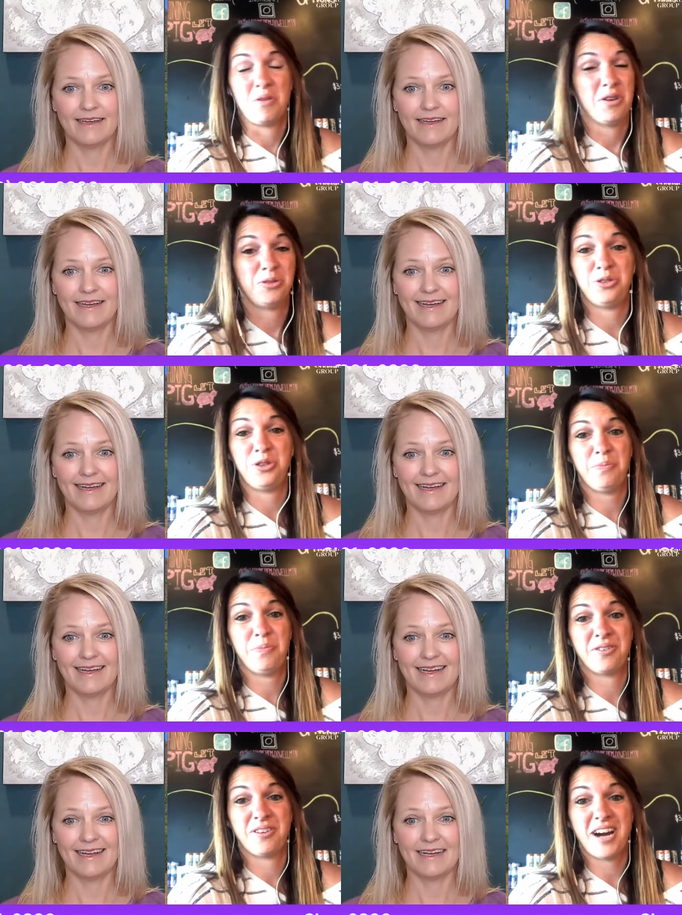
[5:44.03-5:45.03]

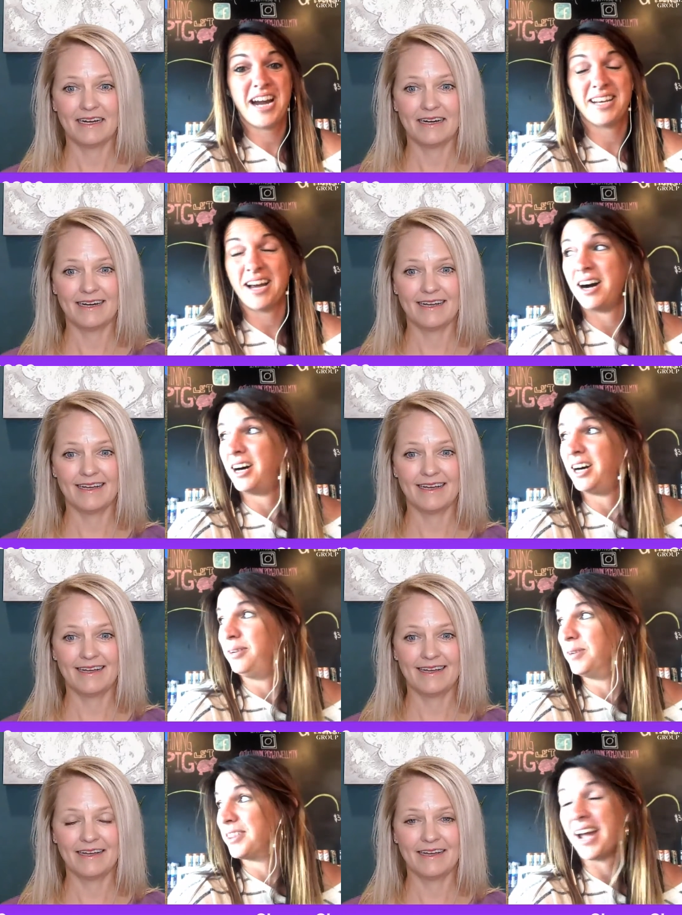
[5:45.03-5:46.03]
Speaker 1: super great.
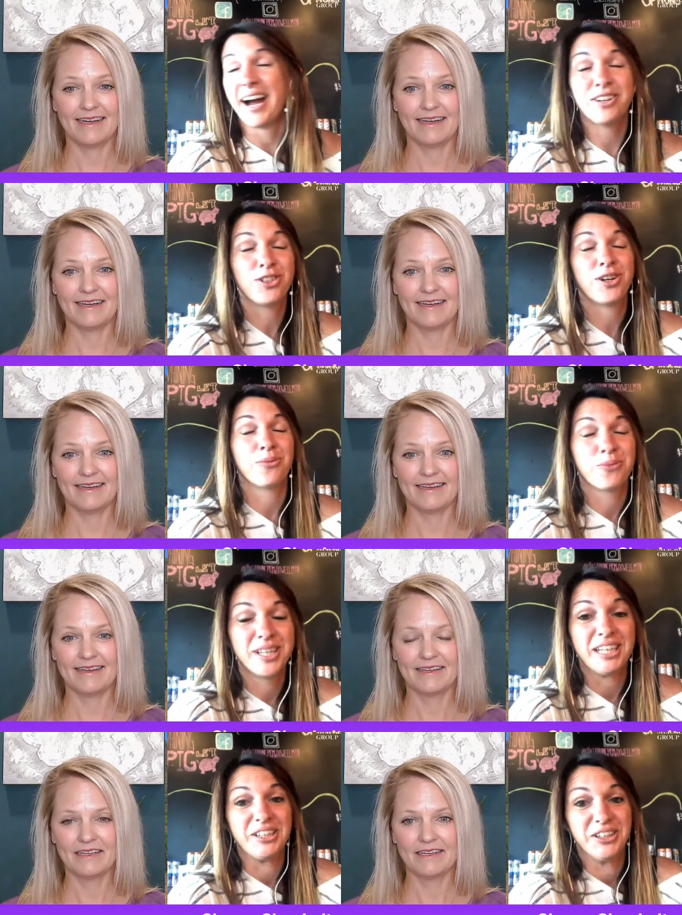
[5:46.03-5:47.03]
Um, they actually are
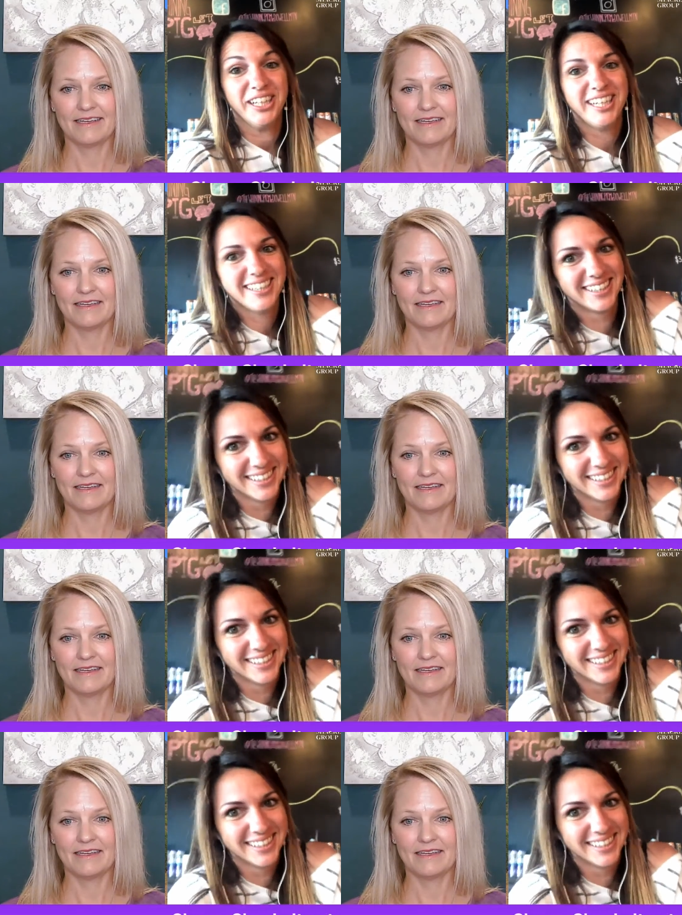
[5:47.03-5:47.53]
really good.